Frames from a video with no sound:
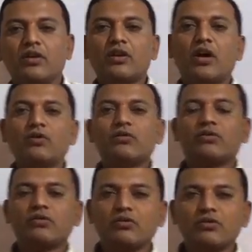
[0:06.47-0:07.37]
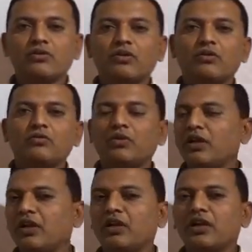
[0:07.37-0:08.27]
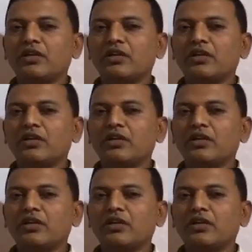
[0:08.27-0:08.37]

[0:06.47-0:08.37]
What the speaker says: now we will